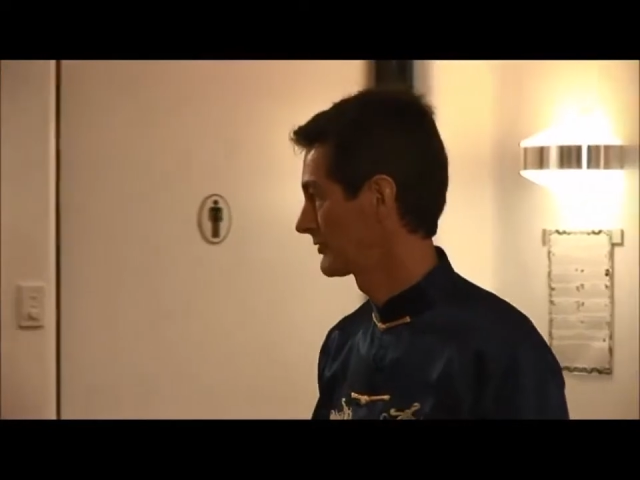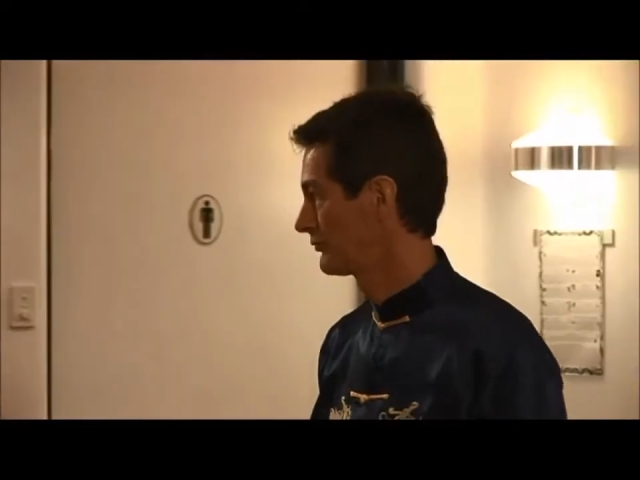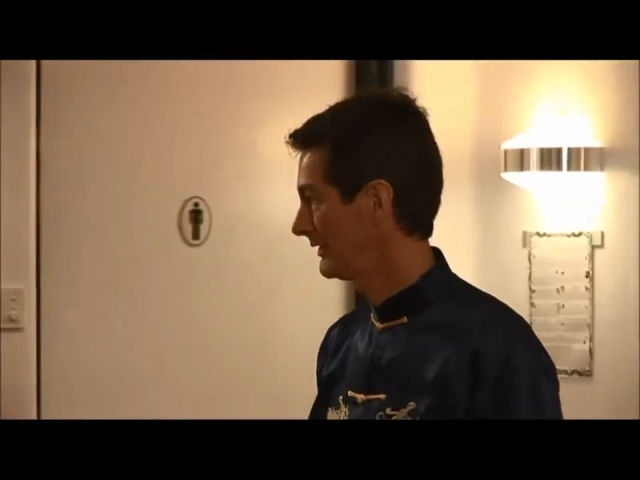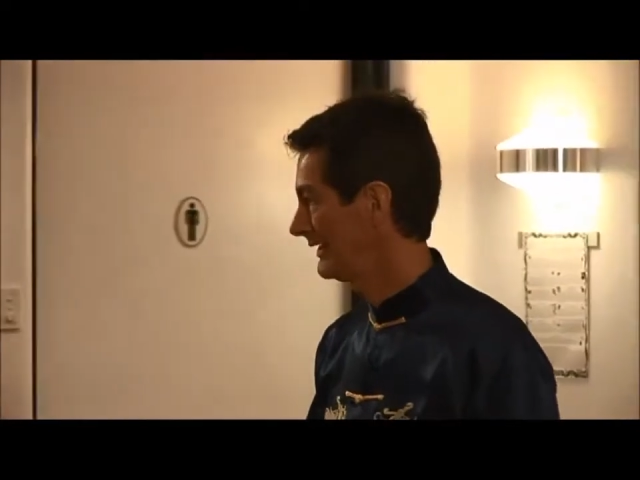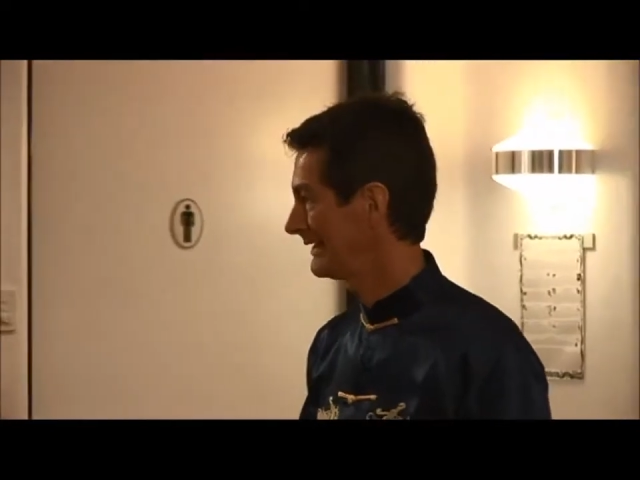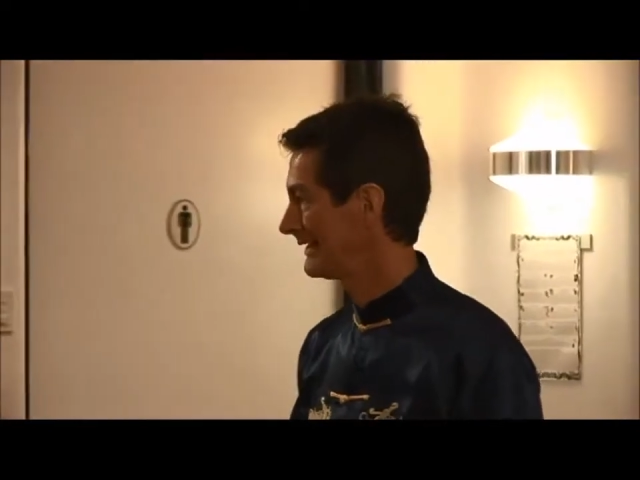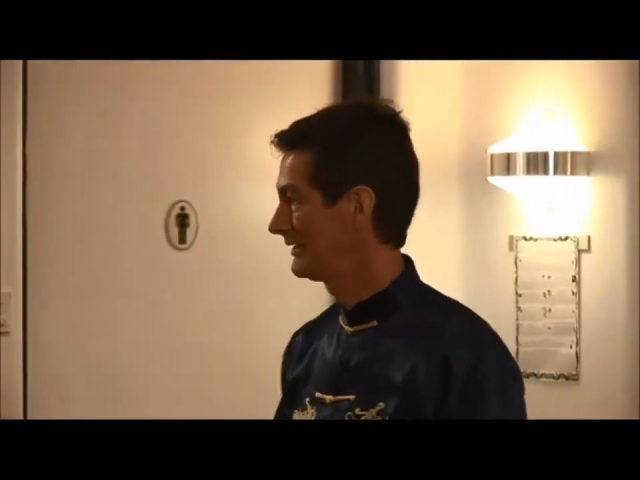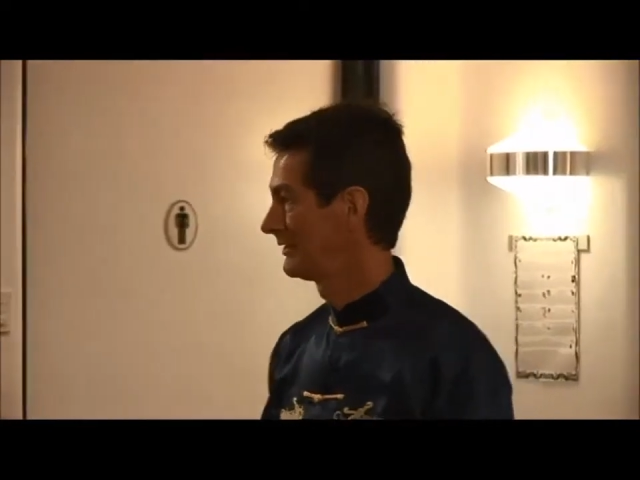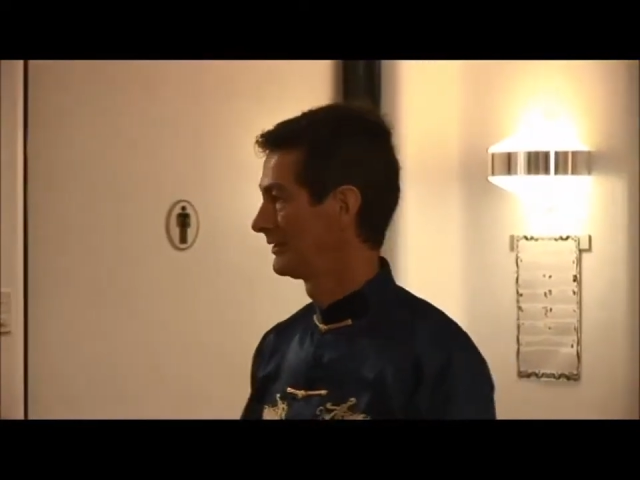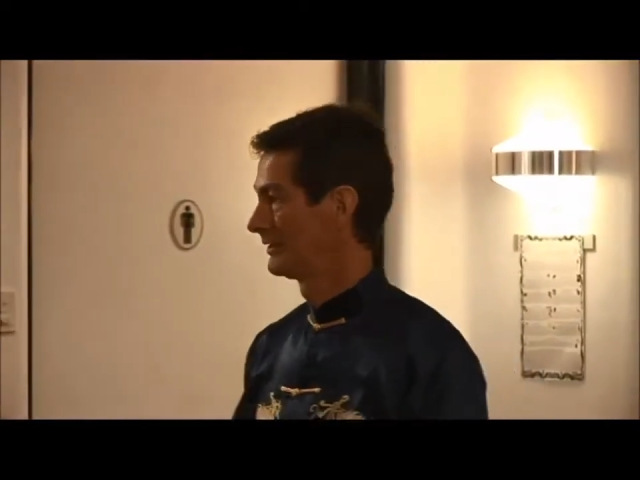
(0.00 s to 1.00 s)
is to
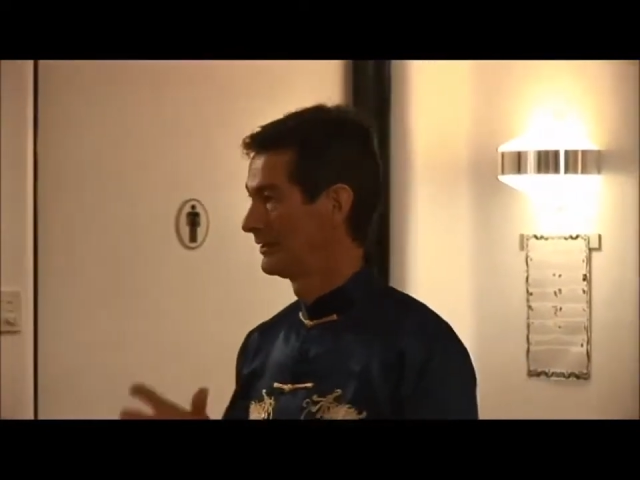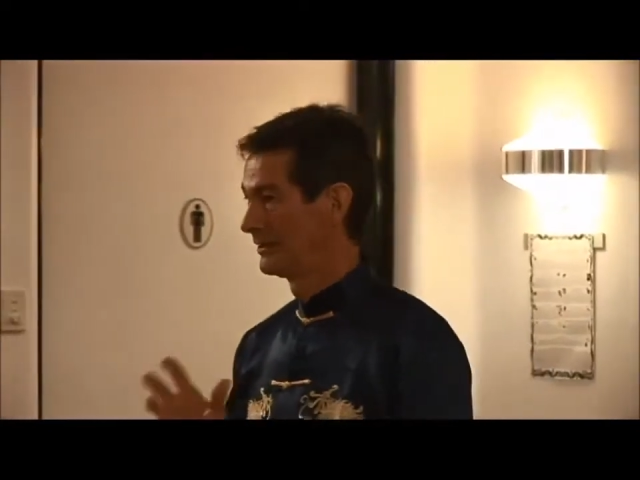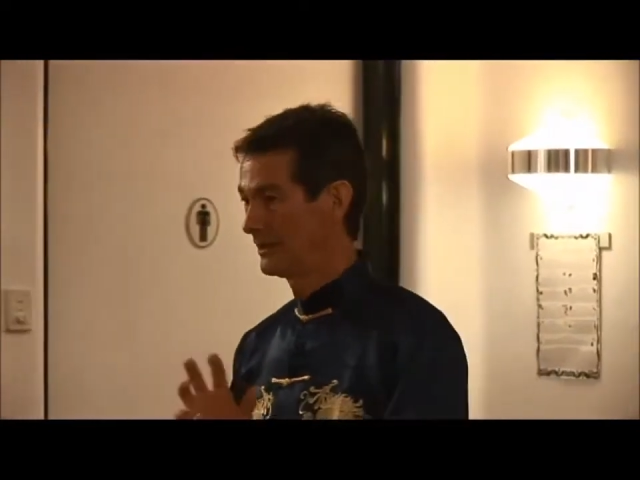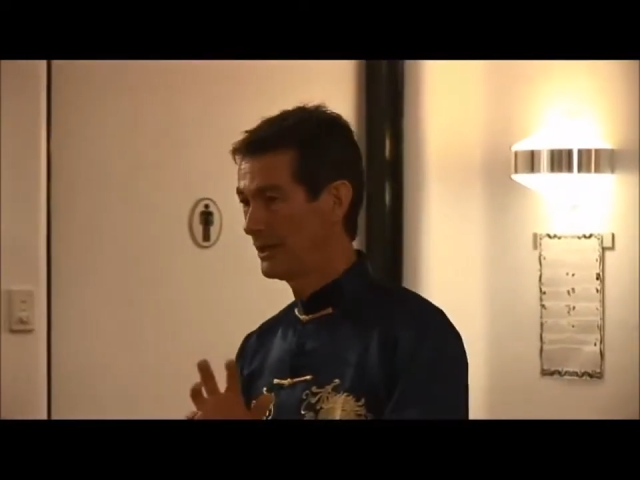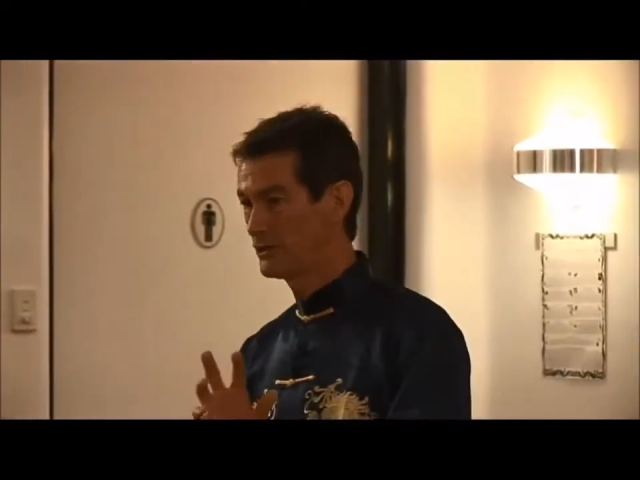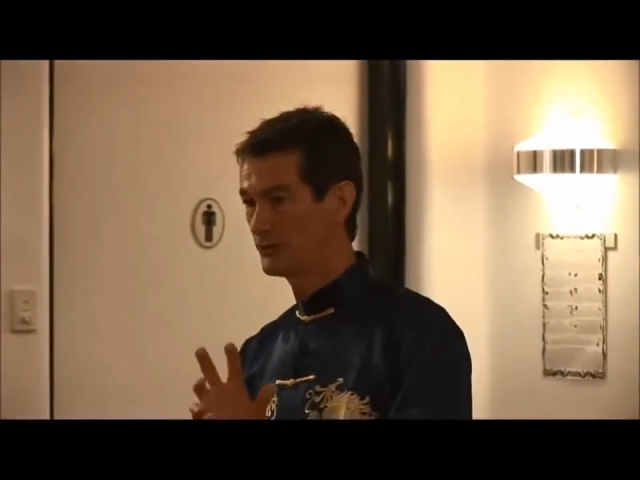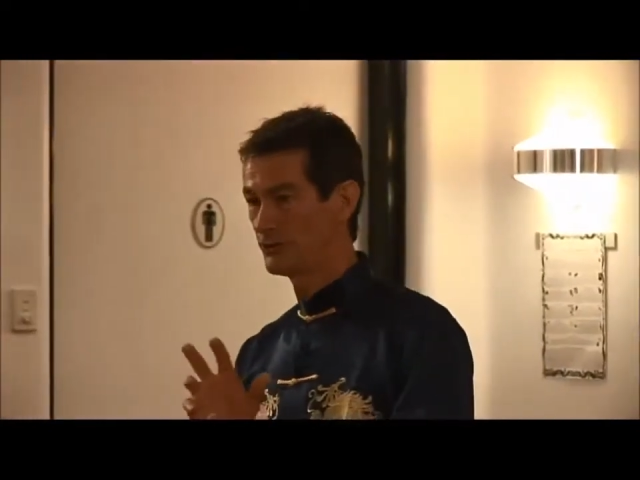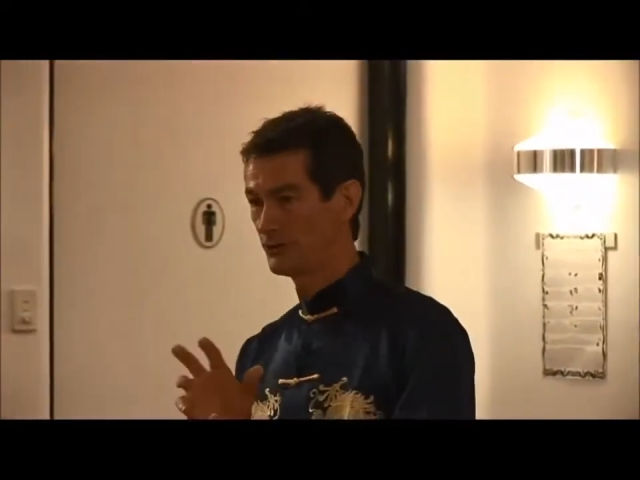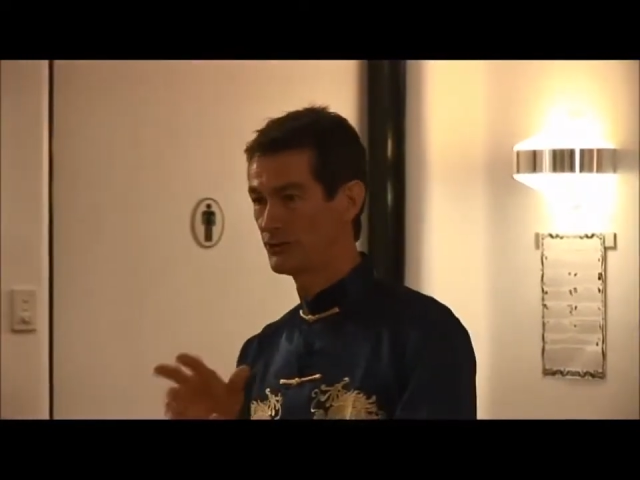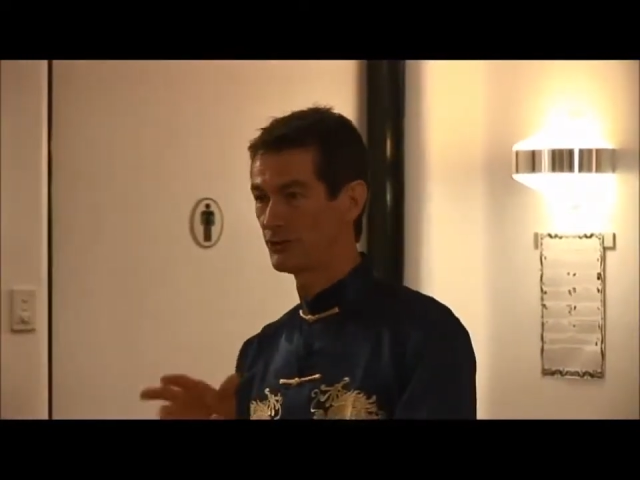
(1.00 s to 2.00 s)
really
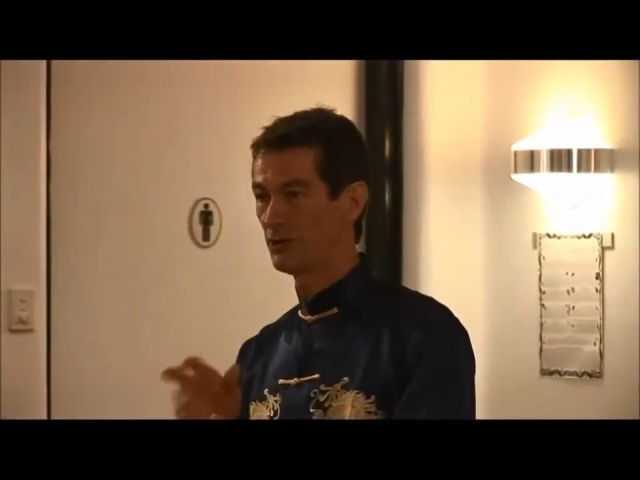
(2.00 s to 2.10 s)
introduce